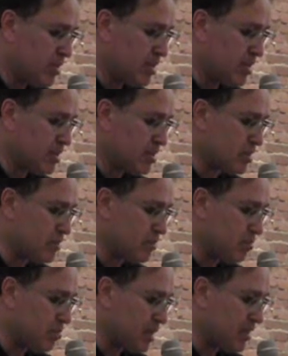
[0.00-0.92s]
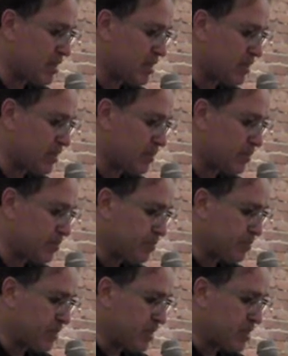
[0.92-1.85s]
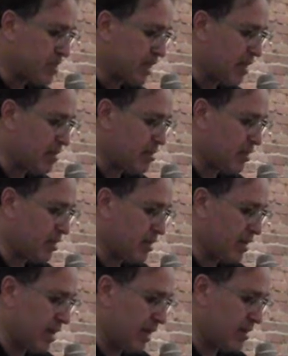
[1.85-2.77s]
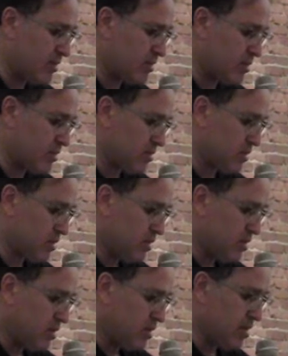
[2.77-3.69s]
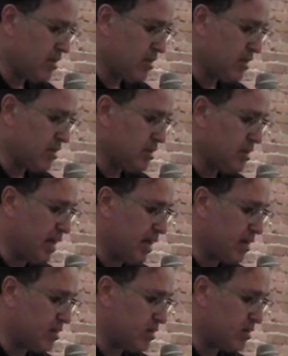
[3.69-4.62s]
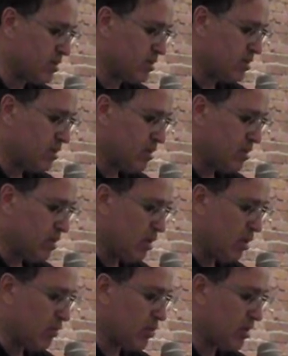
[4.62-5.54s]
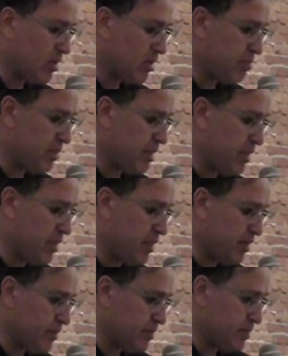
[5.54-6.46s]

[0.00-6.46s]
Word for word: This mother sheltering us in the tent of her meaning.